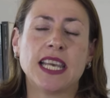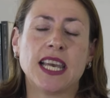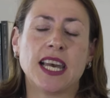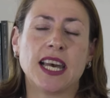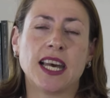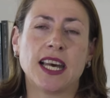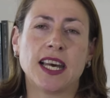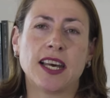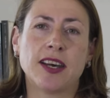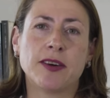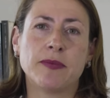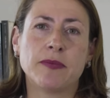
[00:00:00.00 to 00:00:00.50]

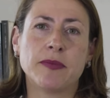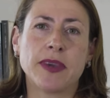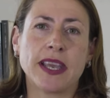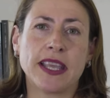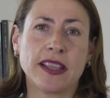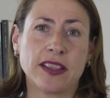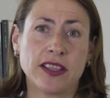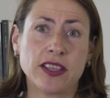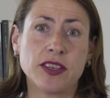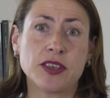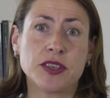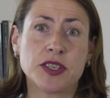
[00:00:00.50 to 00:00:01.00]
um,
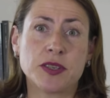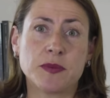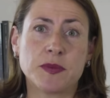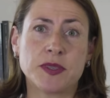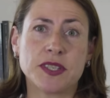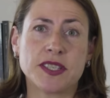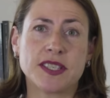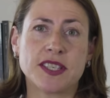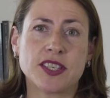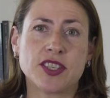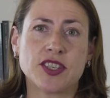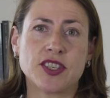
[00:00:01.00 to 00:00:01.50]
and leadership
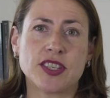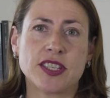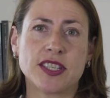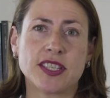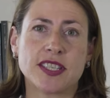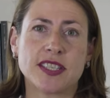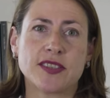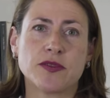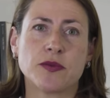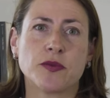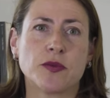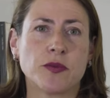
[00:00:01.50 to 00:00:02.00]

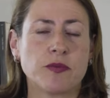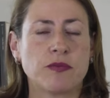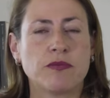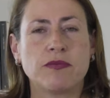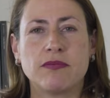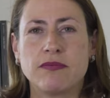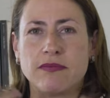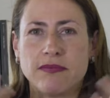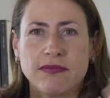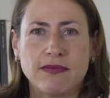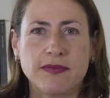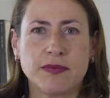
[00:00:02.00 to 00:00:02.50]
decisions
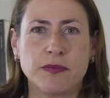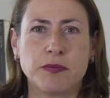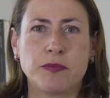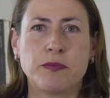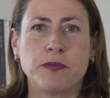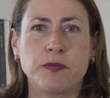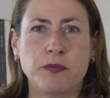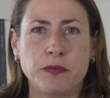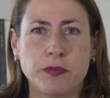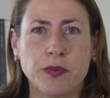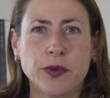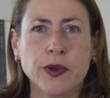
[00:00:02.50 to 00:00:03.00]

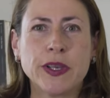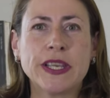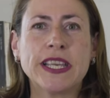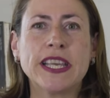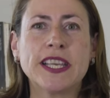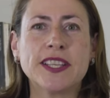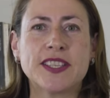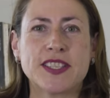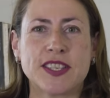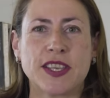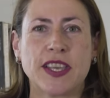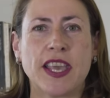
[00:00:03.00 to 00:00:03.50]

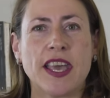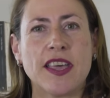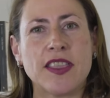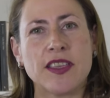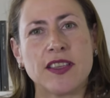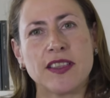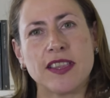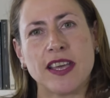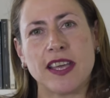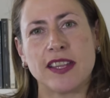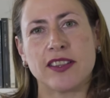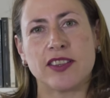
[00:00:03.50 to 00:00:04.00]
bringing
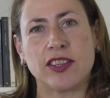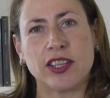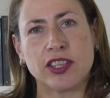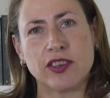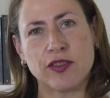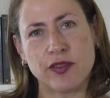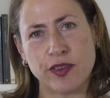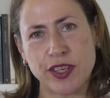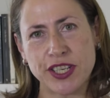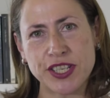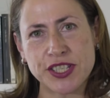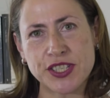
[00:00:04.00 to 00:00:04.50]
together that
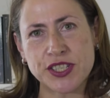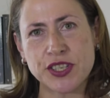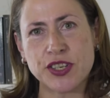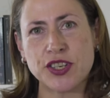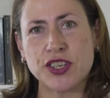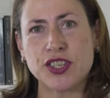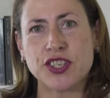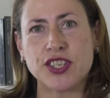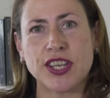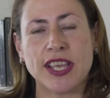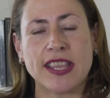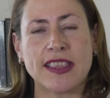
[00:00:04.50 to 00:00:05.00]

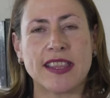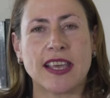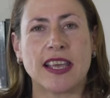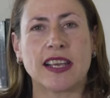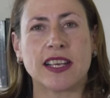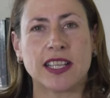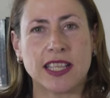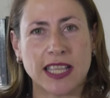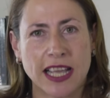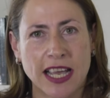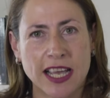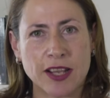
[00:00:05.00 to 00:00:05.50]
research and
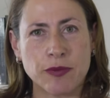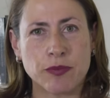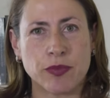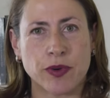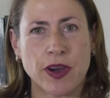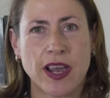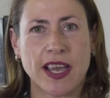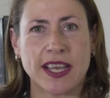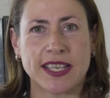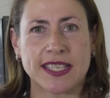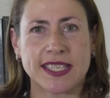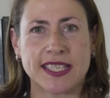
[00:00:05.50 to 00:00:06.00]
that client
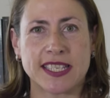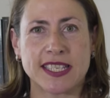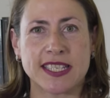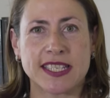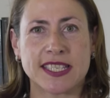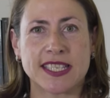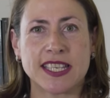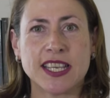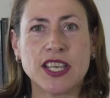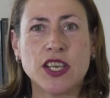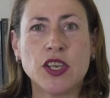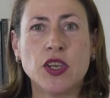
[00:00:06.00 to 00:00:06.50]

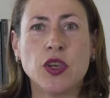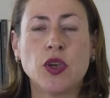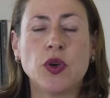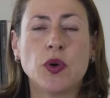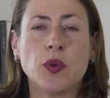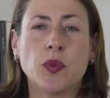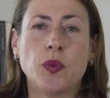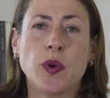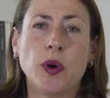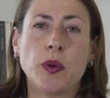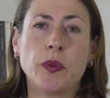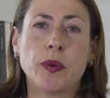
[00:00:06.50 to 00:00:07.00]
practice,
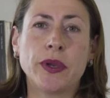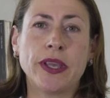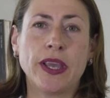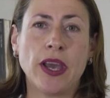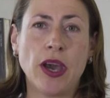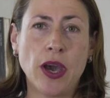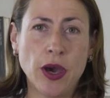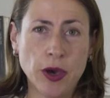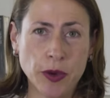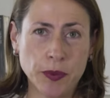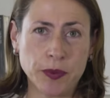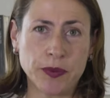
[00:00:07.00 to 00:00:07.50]
what we
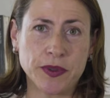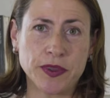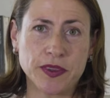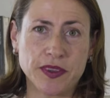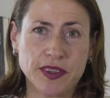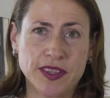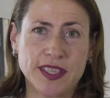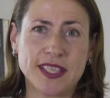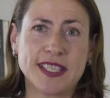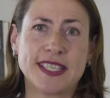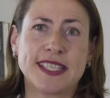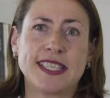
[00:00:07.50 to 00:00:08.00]
hoped
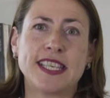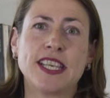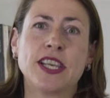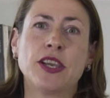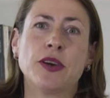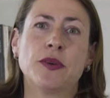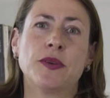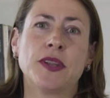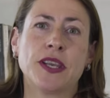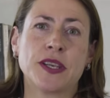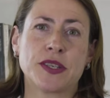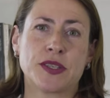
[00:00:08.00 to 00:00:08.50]
the
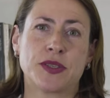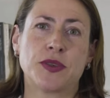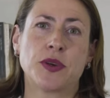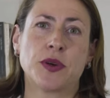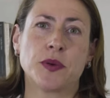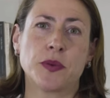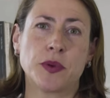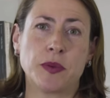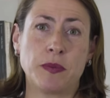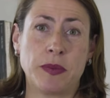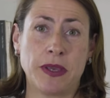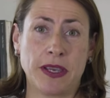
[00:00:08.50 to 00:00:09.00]
CEO next
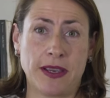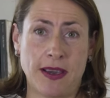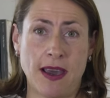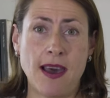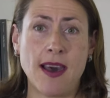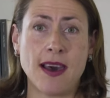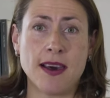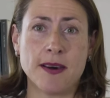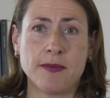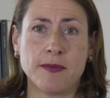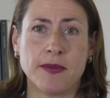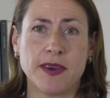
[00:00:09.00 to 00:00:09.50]
door would
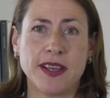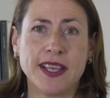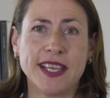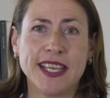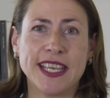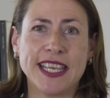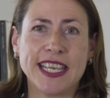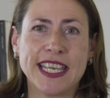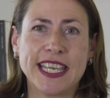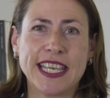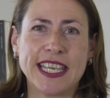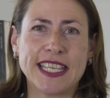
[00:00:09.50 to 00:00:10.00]
become
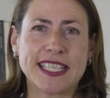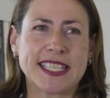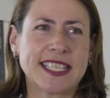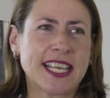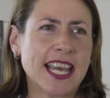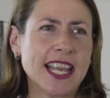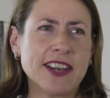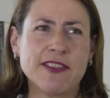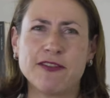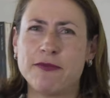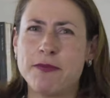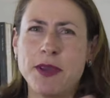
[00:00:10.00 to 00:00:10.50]
is
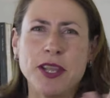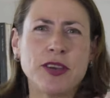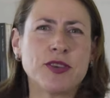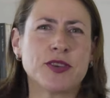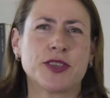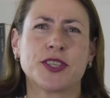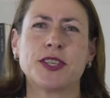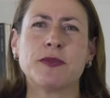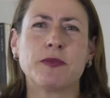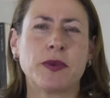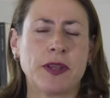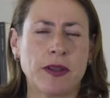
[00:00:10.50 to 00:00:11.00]
kind of
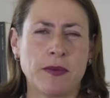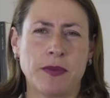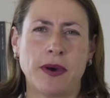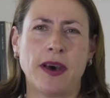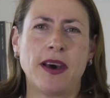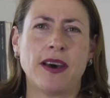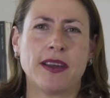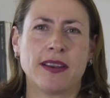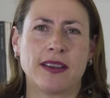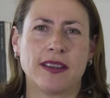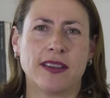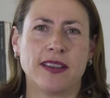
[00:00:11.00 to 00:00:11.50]
mentorship in a
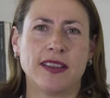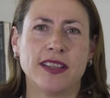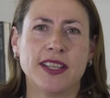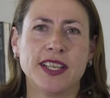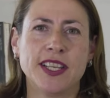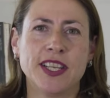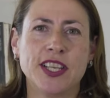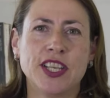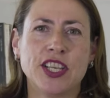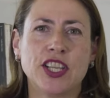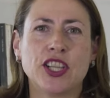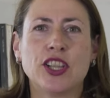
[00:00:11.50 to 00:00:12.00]
bottle,
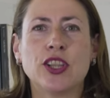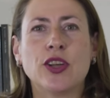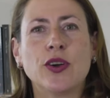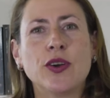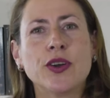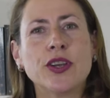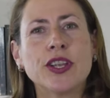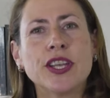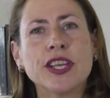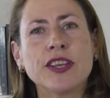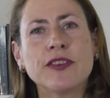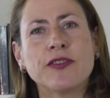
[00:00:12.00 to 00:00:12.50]

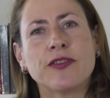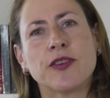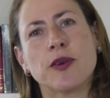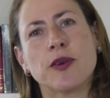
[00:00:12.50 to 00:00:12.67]
learning